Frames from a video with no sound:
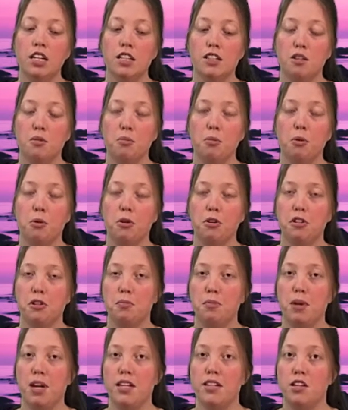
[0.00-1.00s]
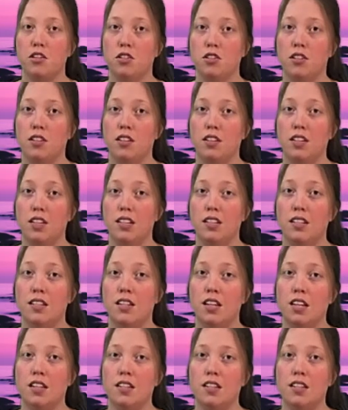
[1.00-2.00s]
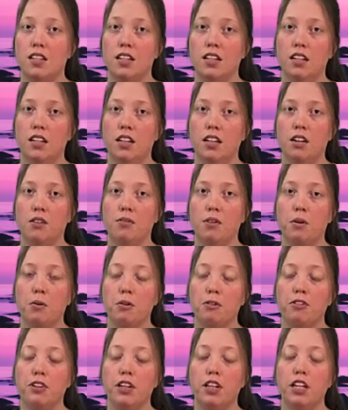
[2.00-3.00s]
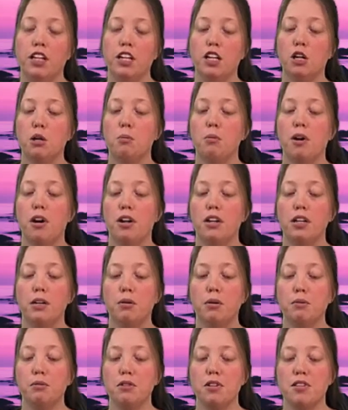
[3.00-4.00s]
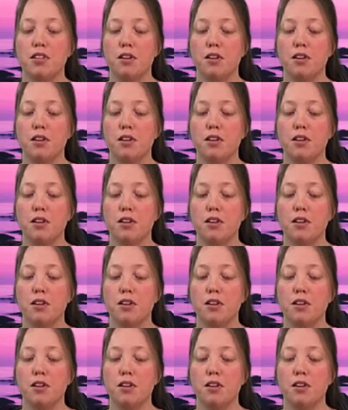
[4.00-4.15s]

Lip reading: It's important to pay attention to the intensity of what we're feeling on our body when we're